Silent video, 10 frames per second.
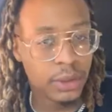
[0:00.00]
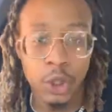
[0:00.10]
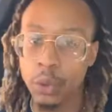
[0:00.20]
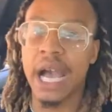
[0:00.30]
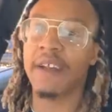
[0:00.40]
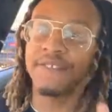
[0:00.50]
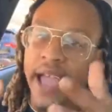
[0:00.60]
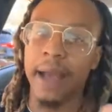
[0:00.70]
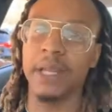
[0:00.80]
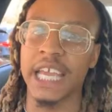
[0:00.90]
You got
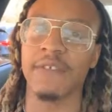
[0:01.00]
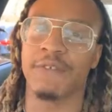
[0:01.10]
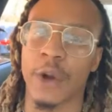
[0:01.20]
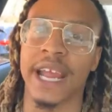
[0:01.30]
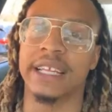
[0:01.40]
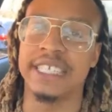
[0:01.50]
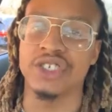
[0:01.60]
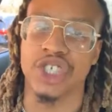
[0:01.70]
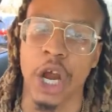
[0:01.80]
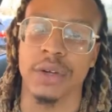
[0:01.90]
family and friends
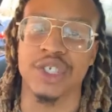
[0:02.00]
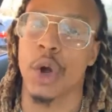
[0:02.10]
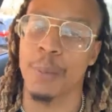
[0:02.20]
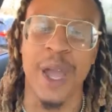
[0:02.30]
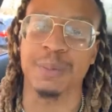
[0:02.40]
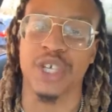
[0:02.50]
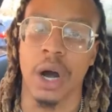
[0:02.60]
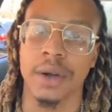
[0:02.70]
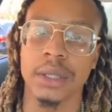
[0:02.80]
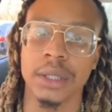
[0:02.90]
in church on pimp
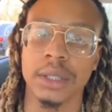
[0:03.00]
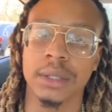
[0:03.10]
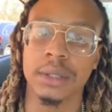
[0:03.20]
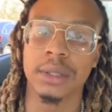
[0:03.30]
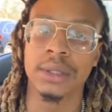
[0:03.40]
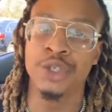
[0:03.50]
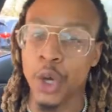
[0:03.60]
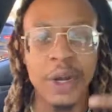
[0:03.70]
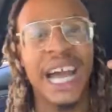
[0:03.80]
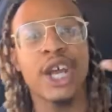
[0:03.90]
talk. You
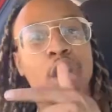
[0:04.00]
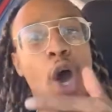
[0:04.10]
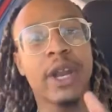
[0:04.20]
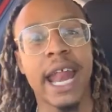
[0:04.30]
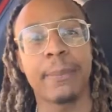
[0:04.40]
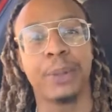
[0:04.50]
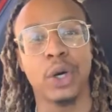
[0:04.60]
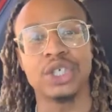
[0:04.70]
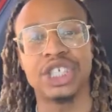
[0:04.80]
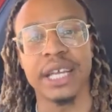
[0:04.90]
don't gotta go to that
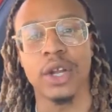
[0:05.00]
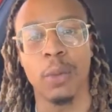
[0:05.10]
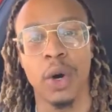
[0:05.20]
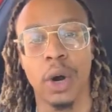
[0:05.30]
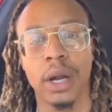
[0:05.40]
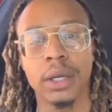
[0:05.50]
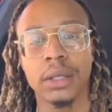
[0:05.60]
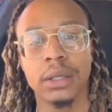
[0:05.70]
bullshit no more.